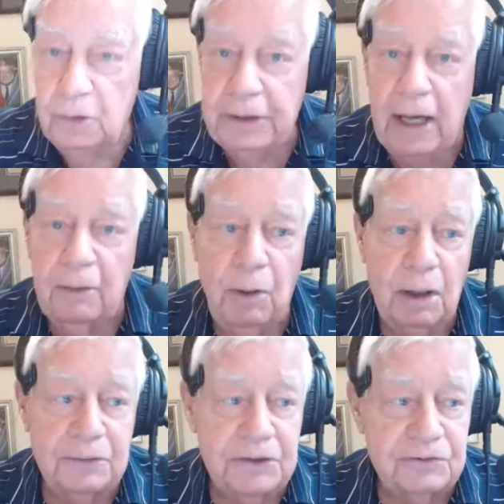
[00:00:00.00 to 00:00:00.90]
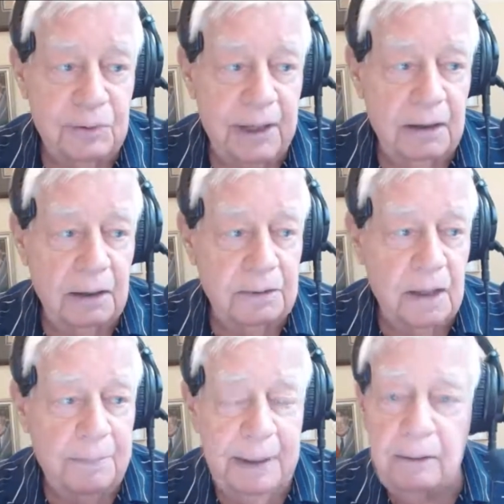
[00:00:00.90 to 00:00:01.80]
Yeah, well, just drink.
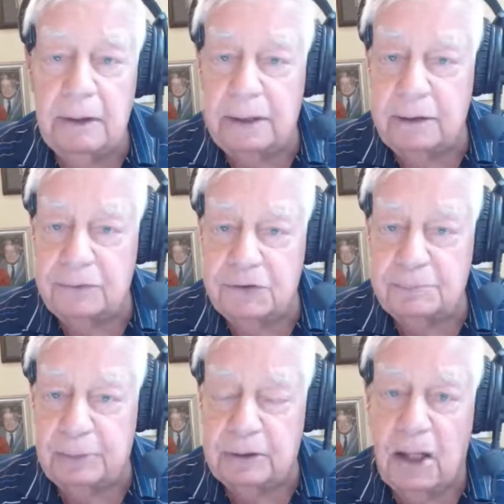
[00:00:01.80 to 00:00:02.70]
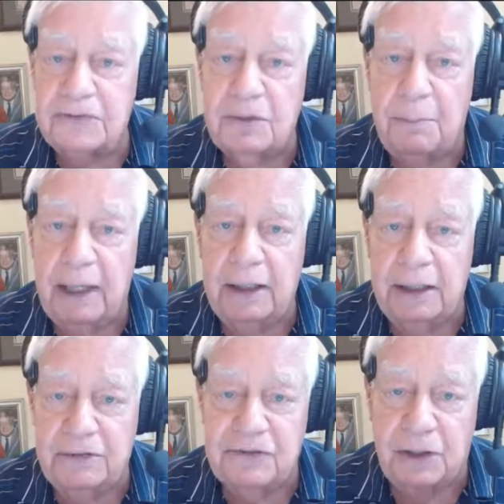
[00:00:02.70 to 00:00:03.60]
Apparently, you just put lots of
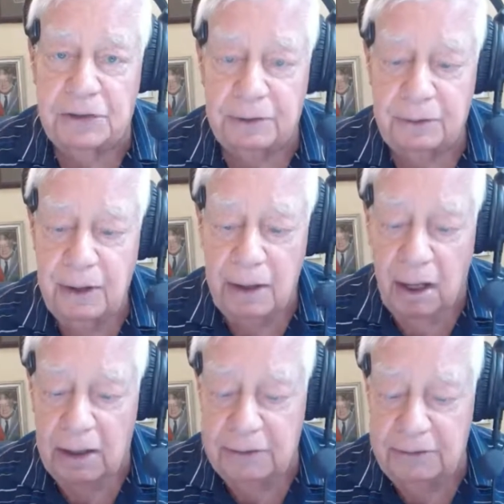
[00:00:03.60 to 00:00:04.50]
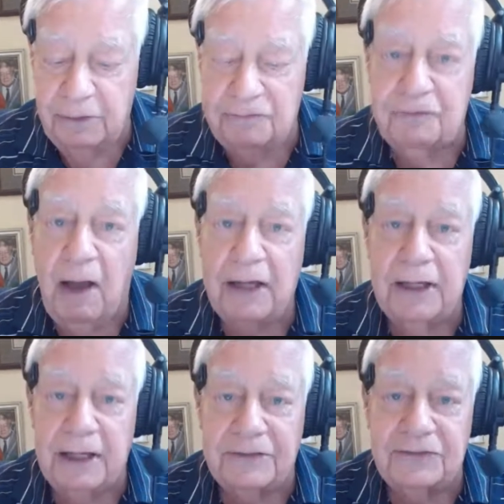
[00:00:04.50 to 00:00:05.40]
mayonnaise on your fried
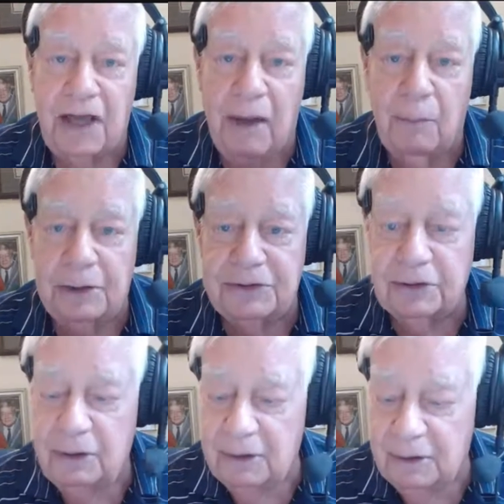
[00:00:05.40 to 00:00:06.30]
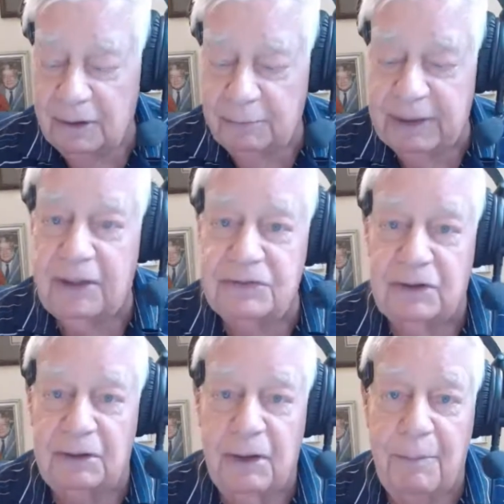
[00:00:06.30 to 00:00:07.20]
egg sandwich, because
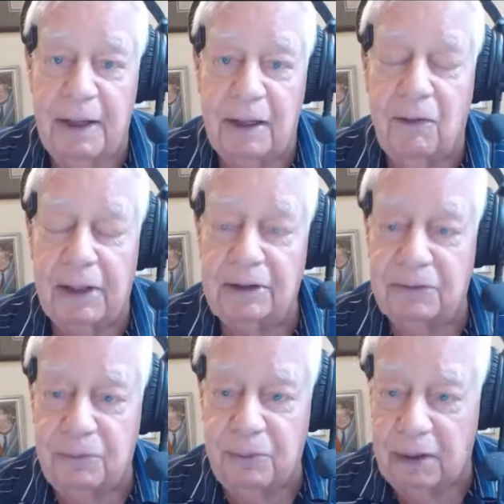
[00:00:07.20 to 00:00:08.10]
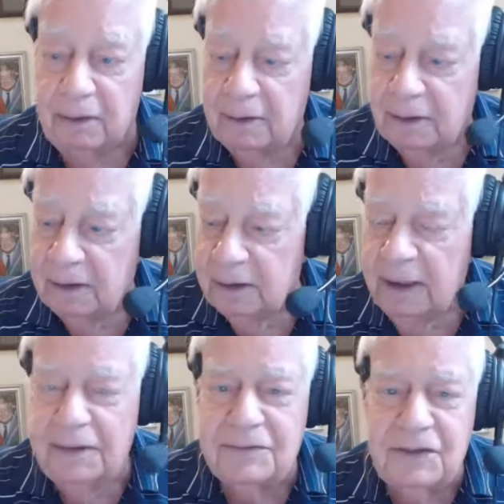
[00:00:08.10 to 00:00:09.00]
according to
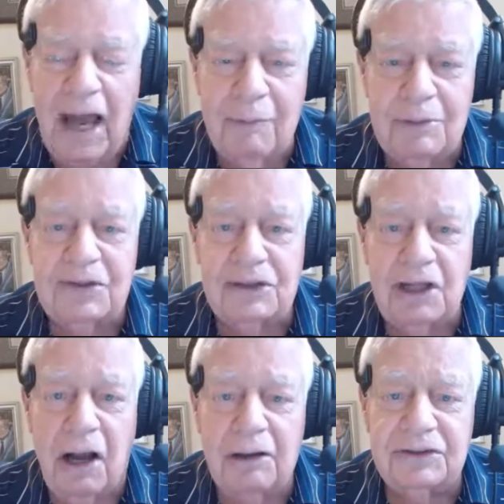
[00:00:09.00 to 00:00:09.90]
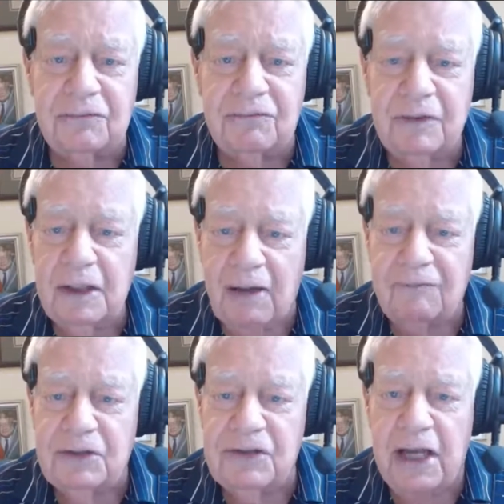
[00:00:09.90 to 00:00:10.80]
this guy was in charge of
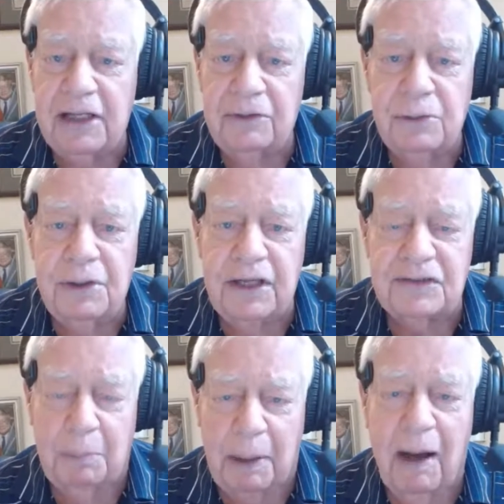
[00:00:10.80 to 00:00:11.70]
deciding who gets bombed.